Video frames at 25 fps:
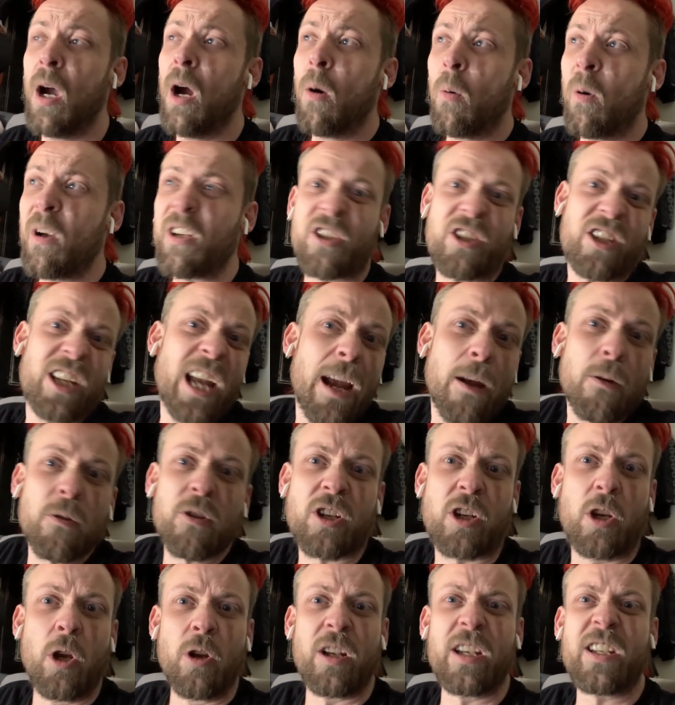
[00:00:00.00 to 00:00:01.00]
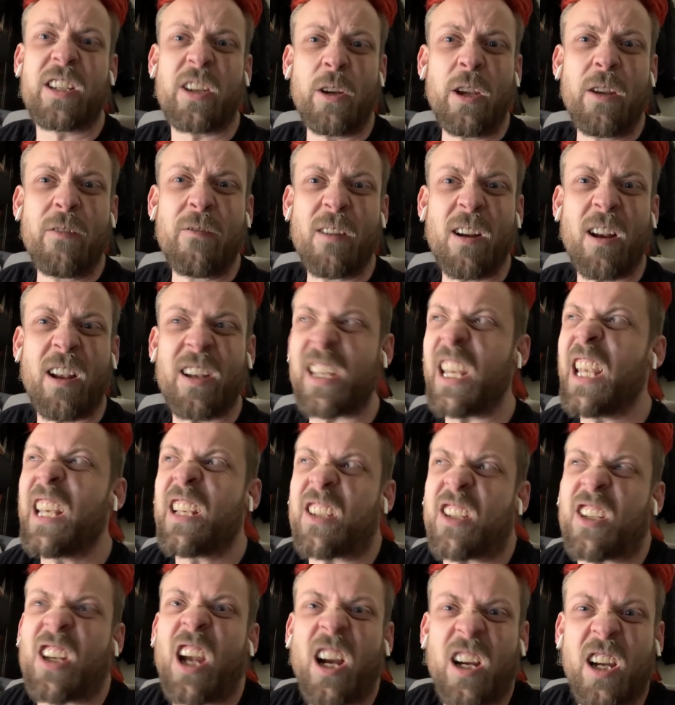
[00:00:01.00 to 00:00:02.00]
Which sounds good until you realise
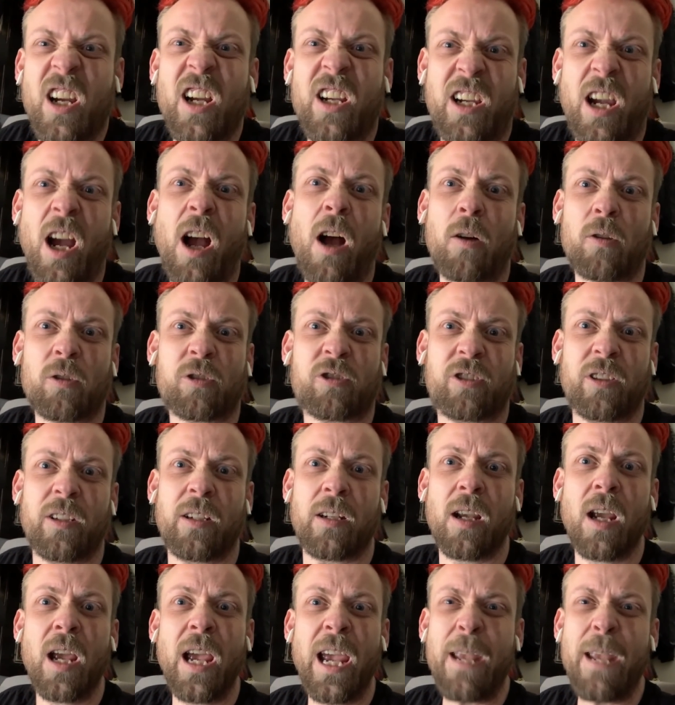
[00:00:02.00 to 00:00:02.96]
it's Tucker Carlson.